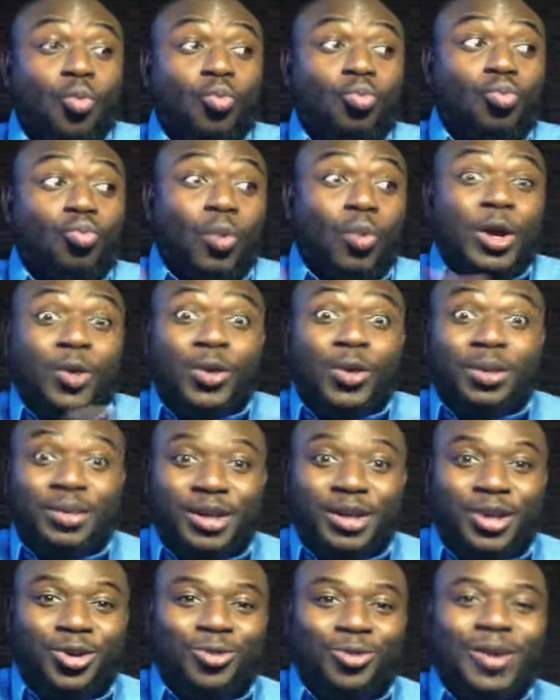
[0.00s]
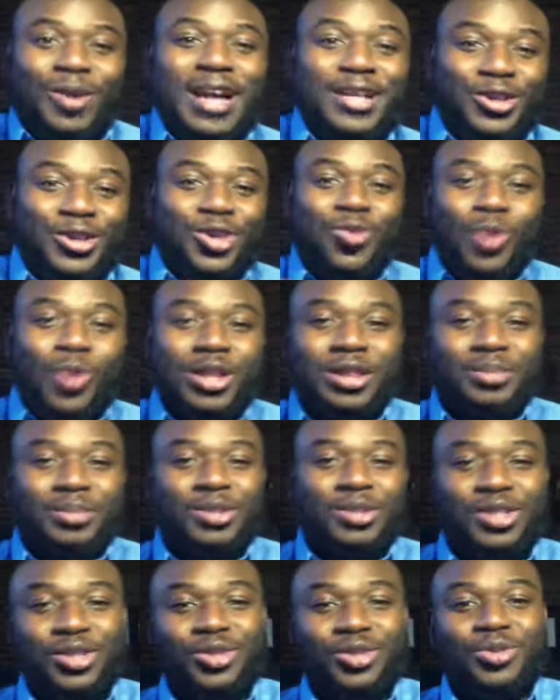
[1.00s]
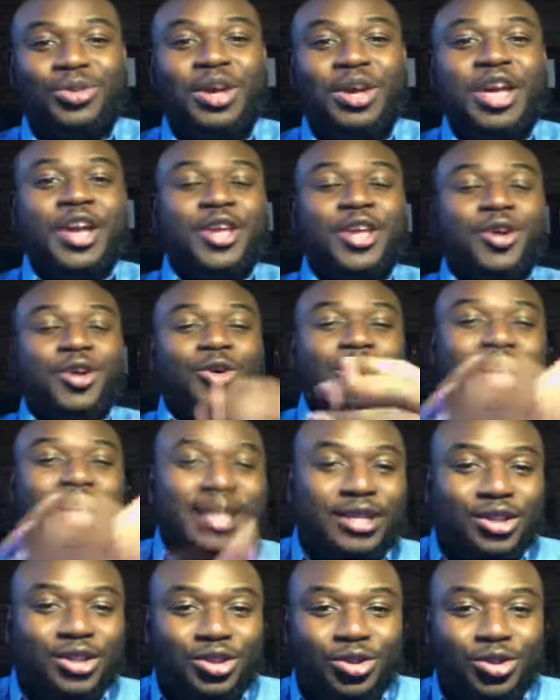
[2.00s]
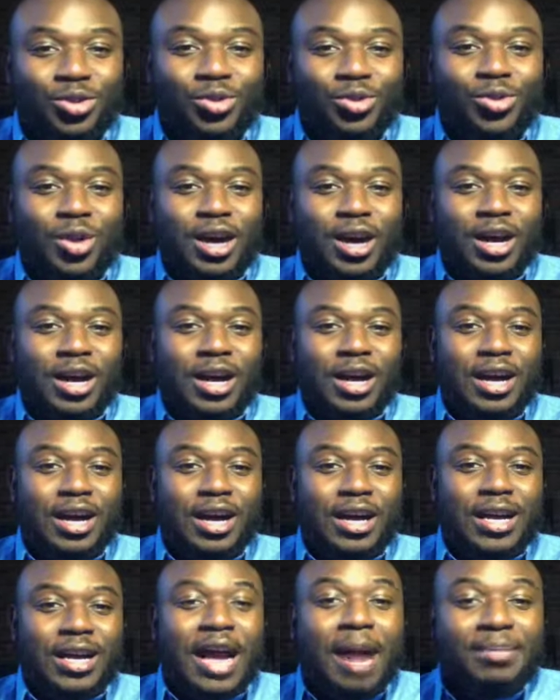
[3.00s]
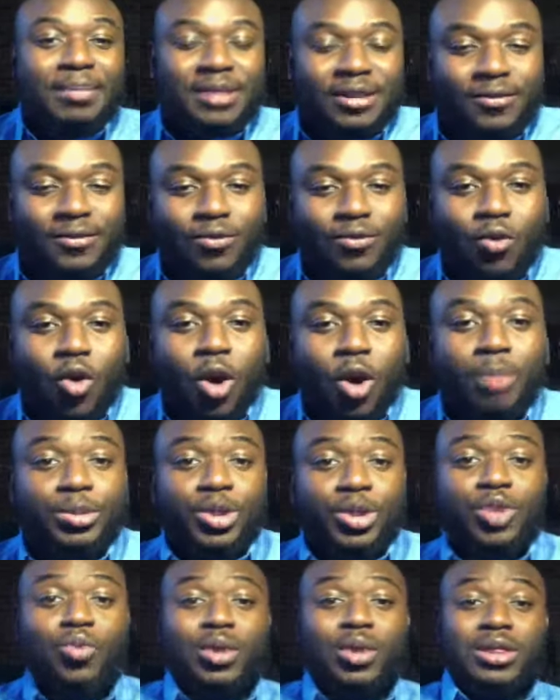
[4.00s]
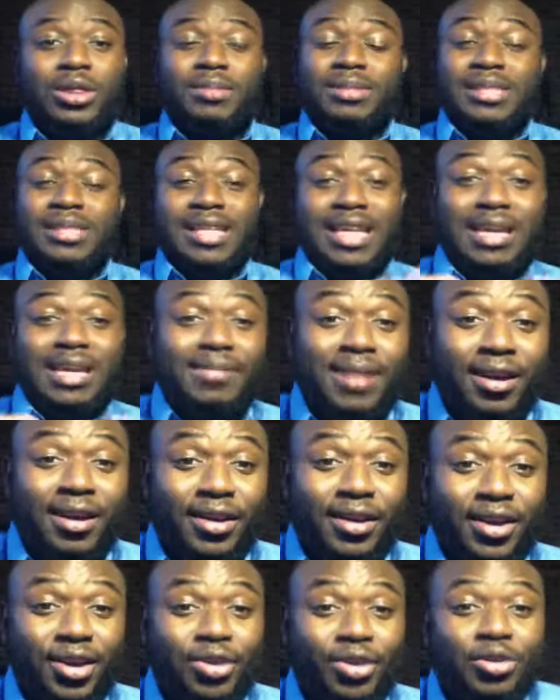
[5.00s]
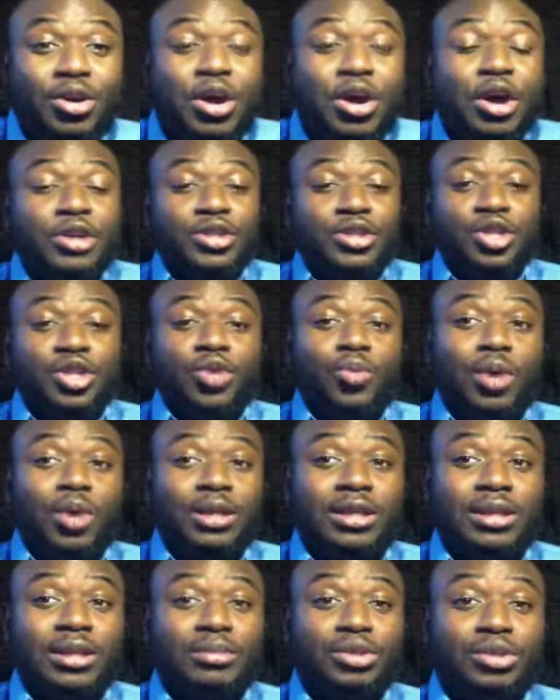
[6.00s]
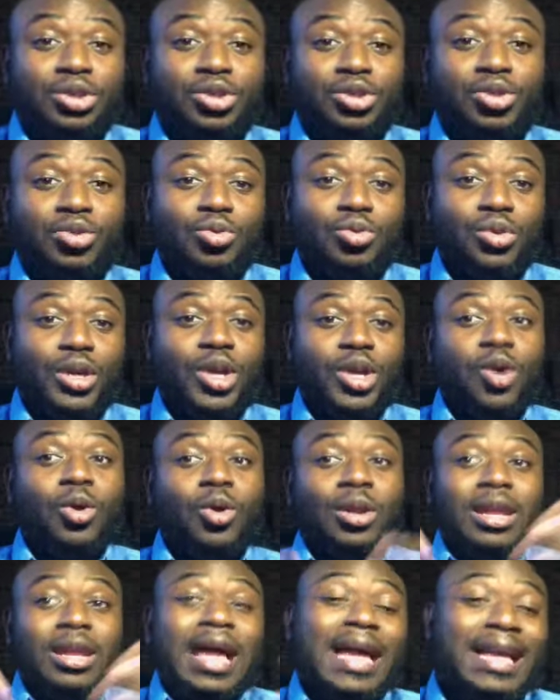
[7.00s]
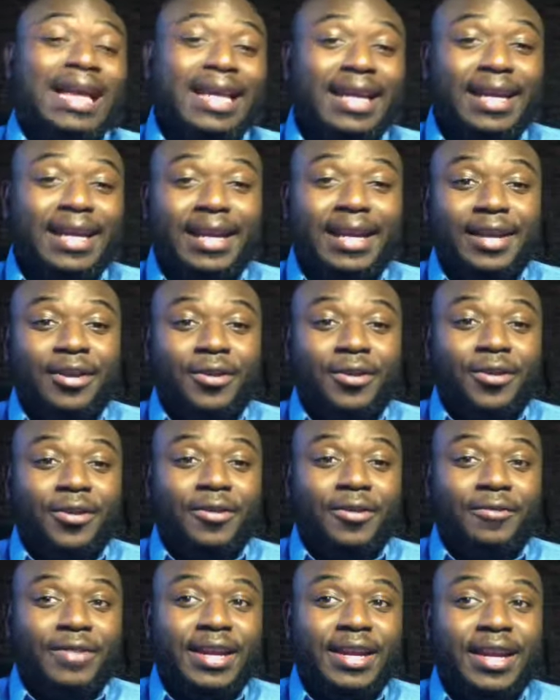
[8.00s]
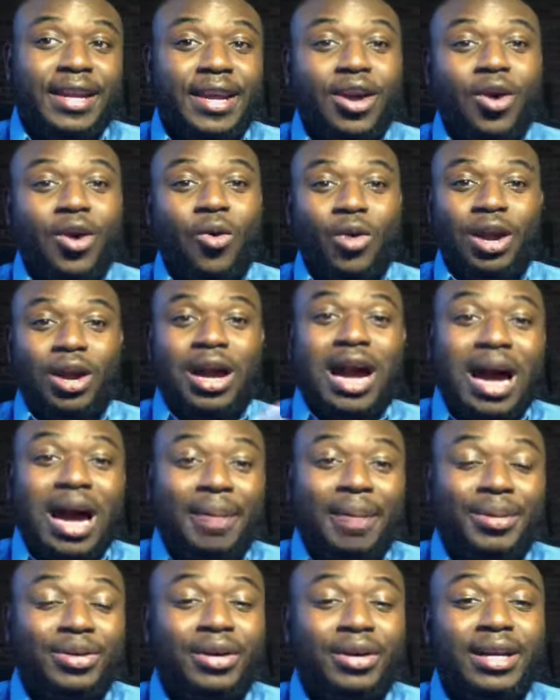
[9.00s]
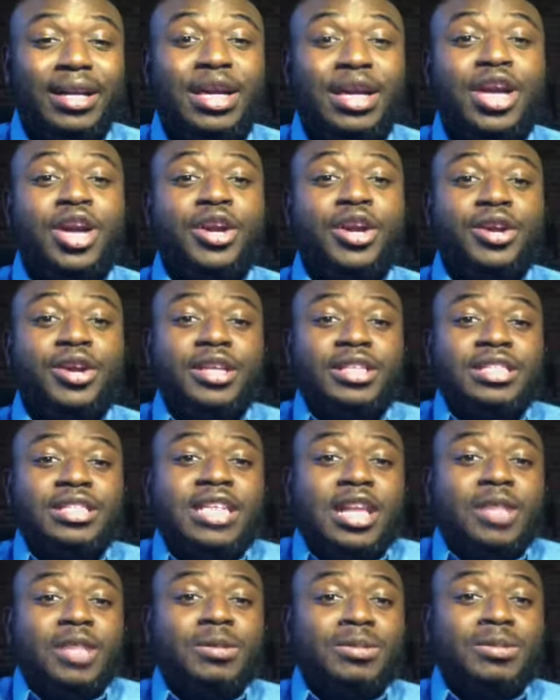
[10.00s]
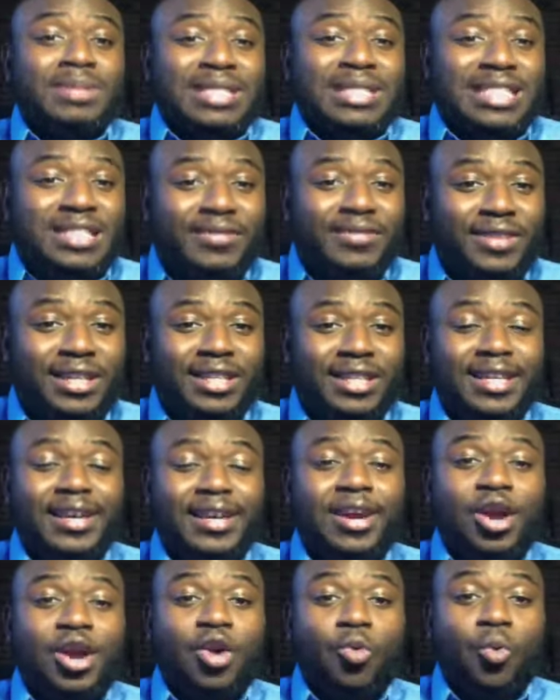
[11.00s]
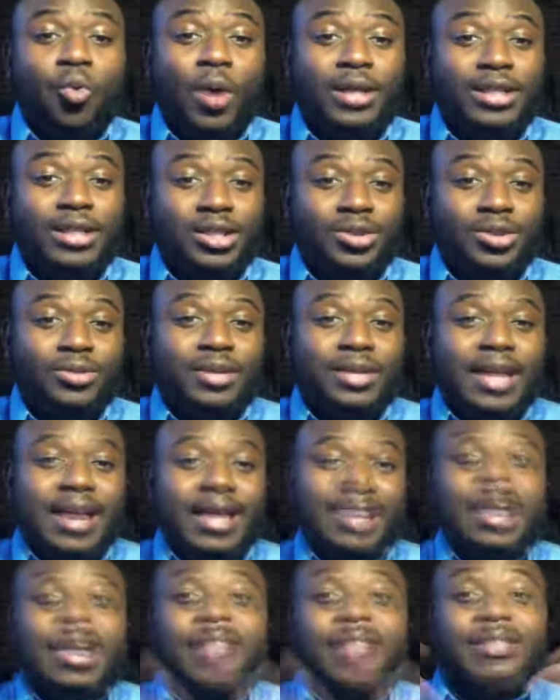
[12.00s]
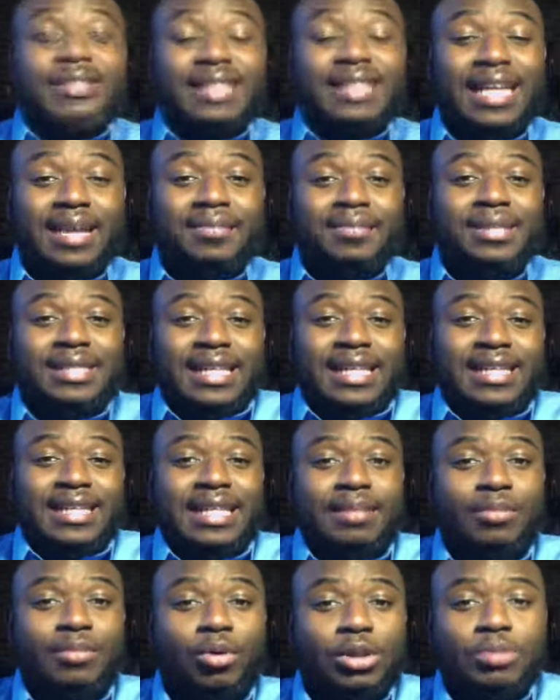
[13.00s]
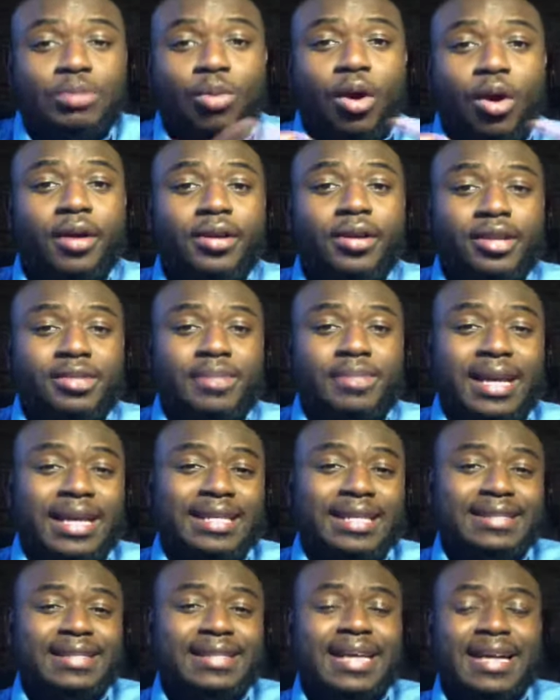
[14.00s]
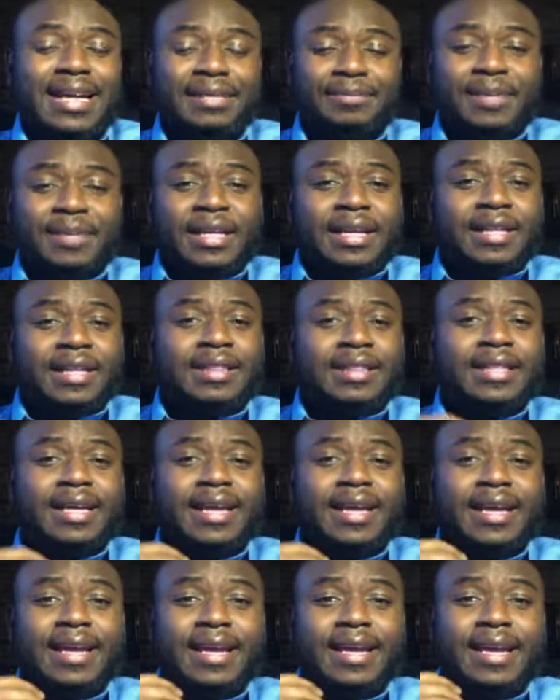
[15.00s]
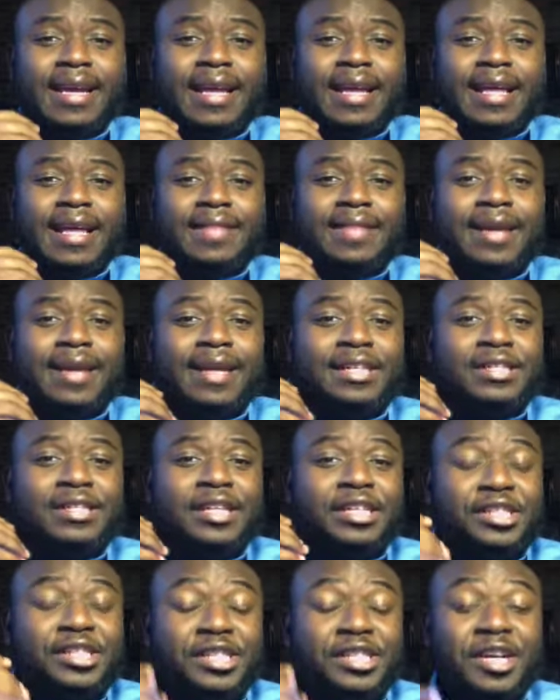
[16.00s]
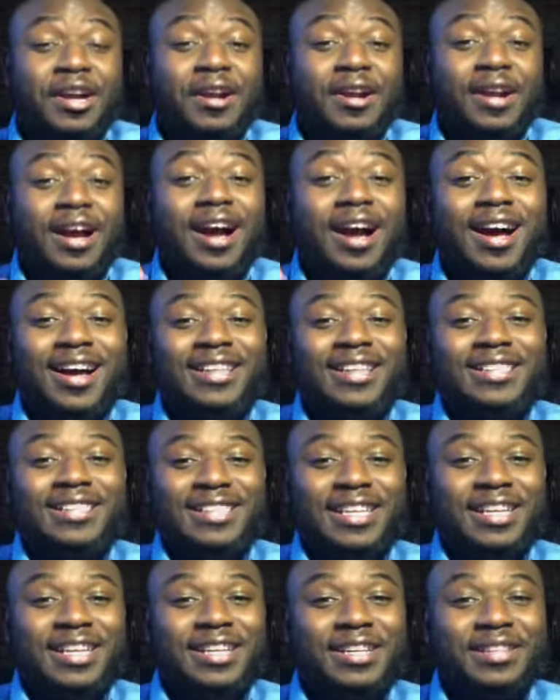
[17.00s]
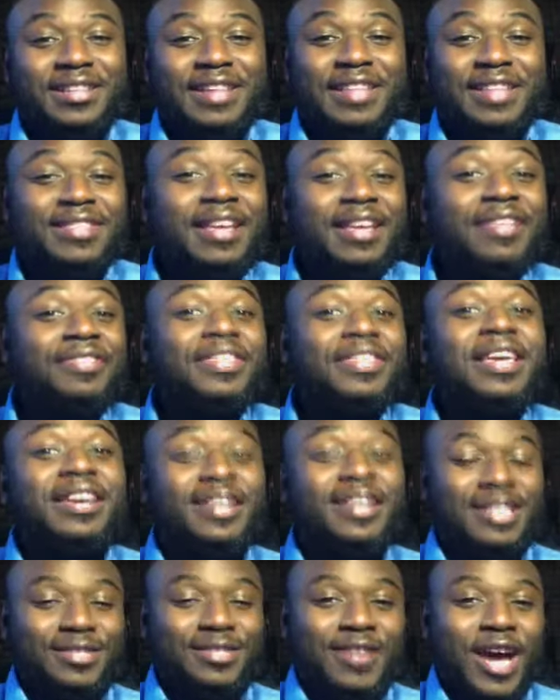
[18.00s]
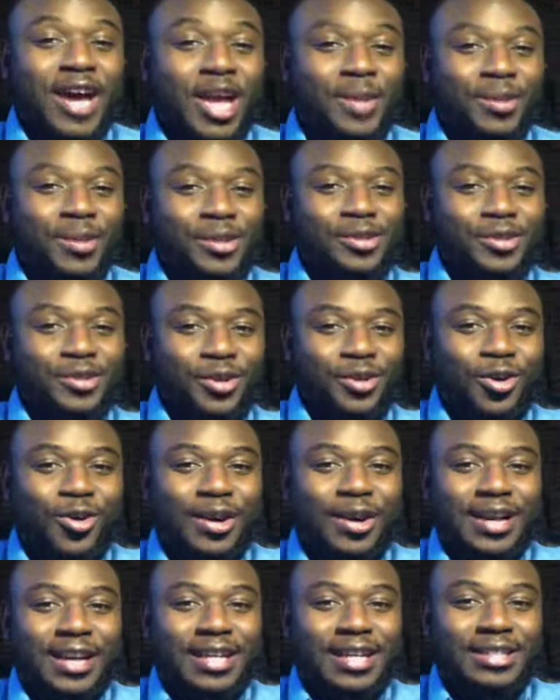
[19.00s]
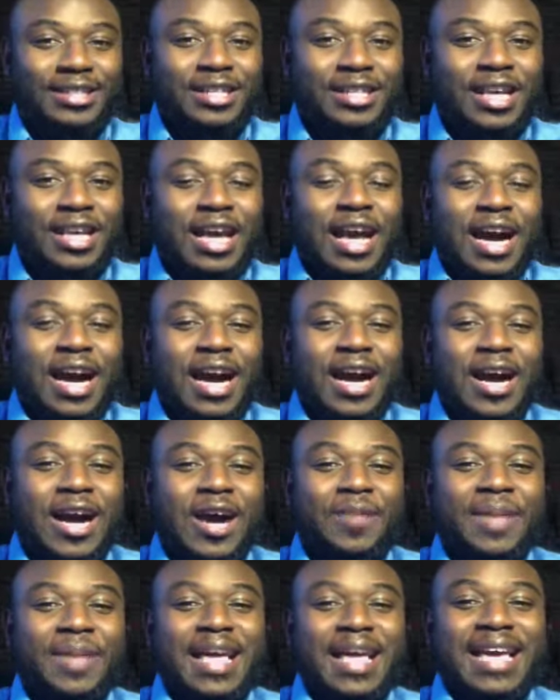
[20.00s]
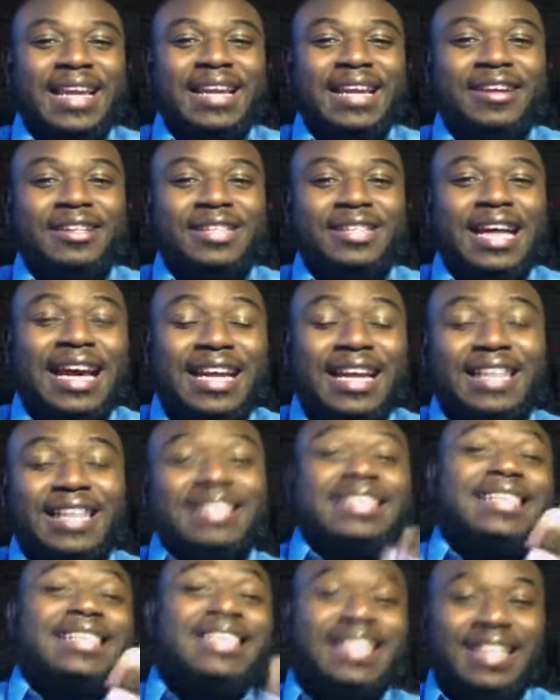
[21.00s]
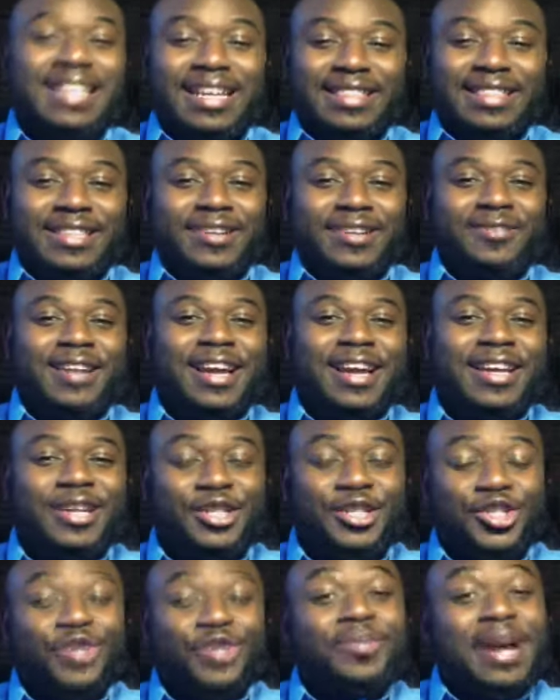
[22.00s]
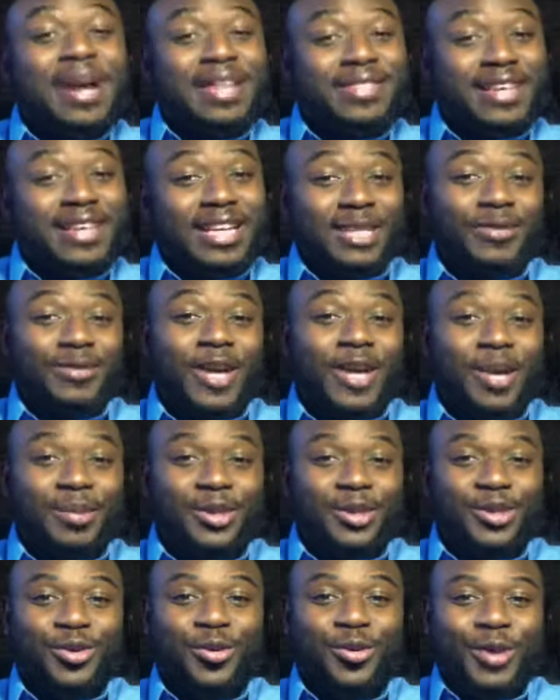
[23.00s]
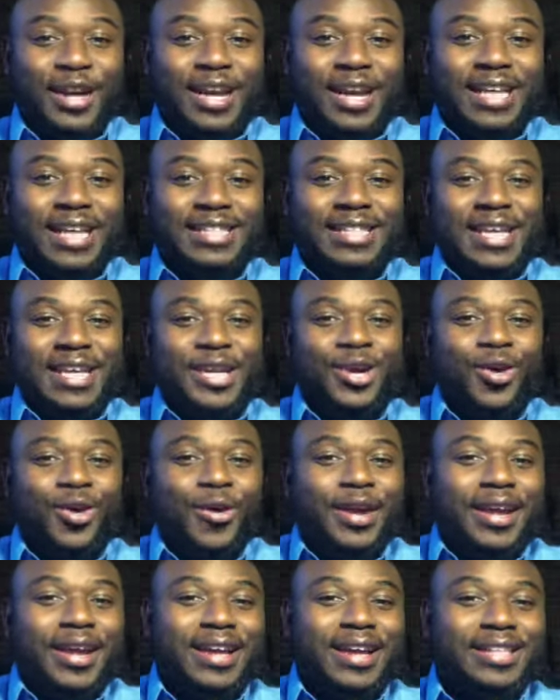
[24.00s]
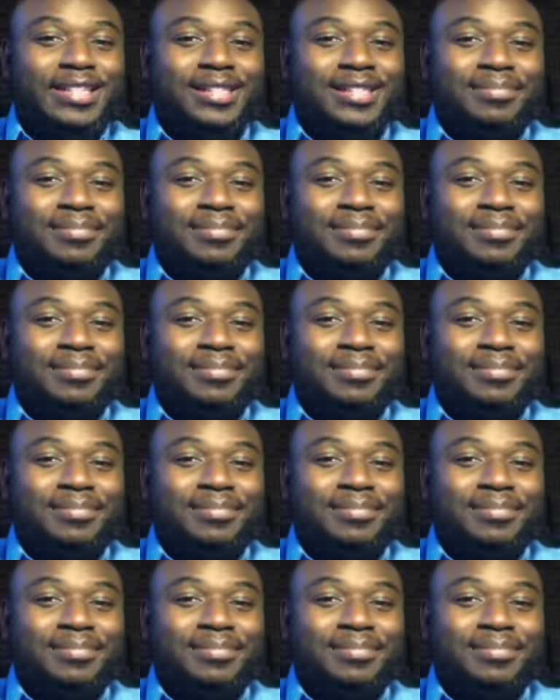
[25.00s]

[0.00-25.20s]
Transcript: what you want them to do, right? Do you want them to, you know, click into uh, an opt-in form? Do you want them to email you? Do you want them to, you know, like your, your video or comment on it? You need to tell them specifically what to do next. Now, right? the second mistake that most marketers make is that they they they share content that they think is valuable to their audience um, and there's kind of a disconnect there right because you might think it's valuable to your audience and your audience